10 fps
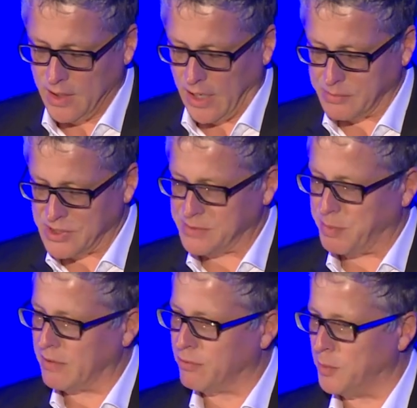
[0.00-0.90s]
I'm just
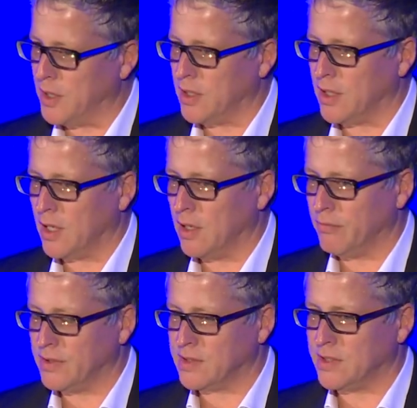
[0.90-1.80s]
back from India,
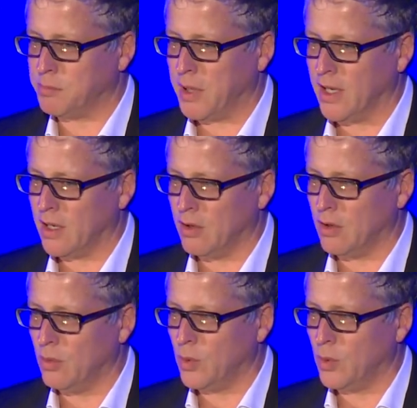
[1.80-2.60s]
visited Bangalore,